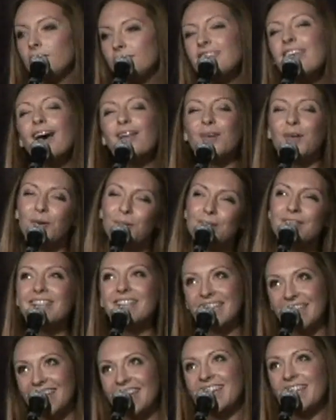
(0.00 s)
Not
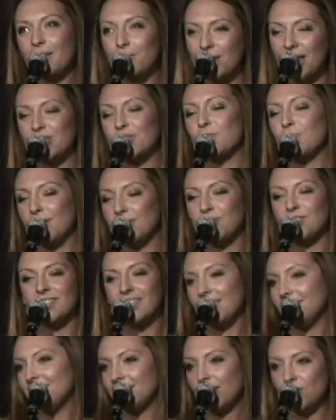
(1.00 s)
only in a masturbation
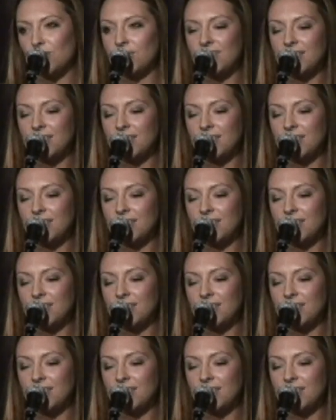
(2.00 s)
sense, I